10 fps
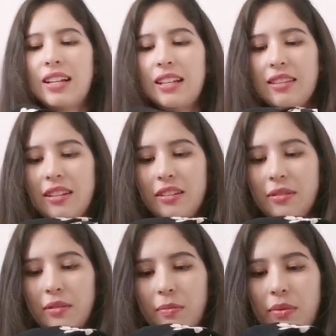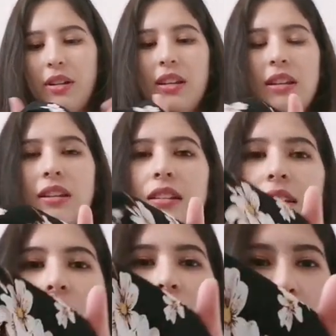I think it's so pretty.
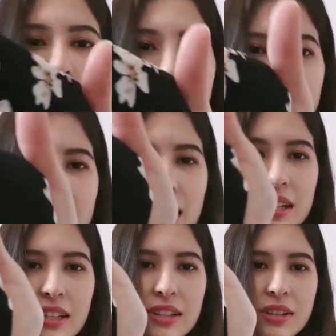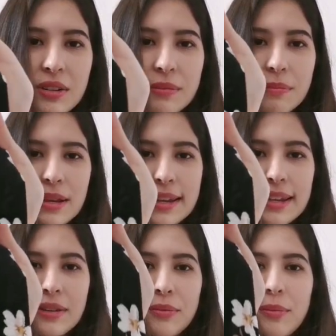A little bit of yellow and
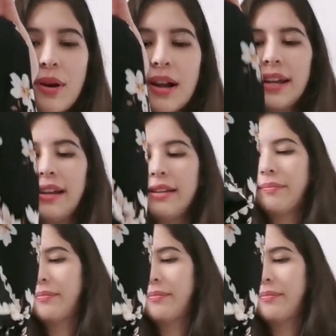pink and white.